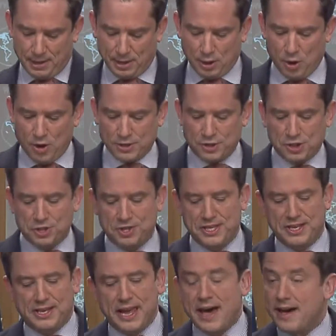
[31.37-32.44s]
launched
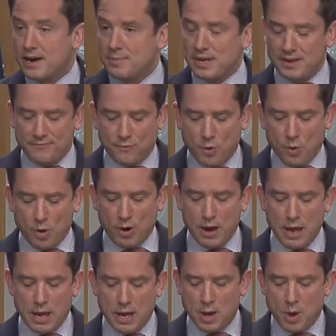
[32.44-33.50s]
the Academy for
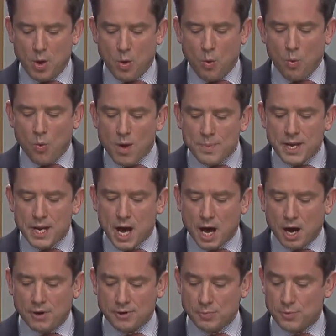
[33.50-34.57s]
Women
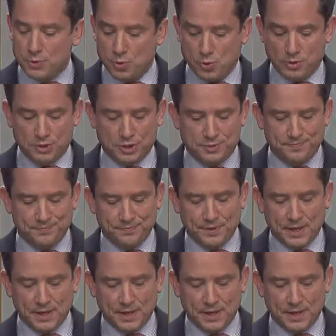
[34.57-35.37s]
Entrepreneurs.